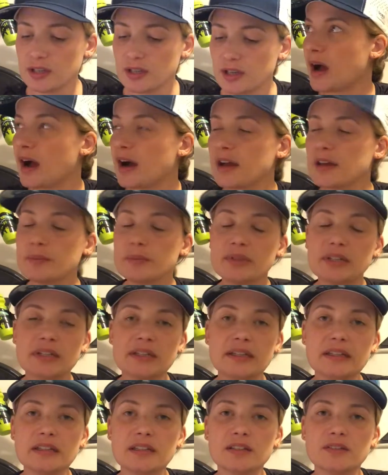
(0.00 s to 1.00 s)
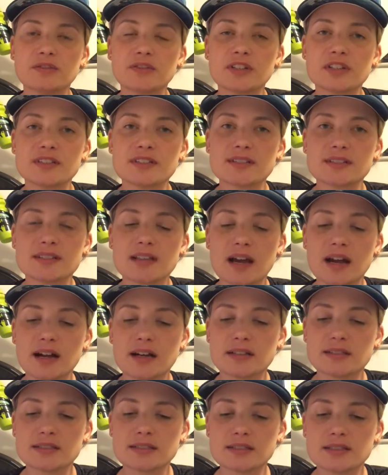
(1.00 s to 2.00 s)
I believe the start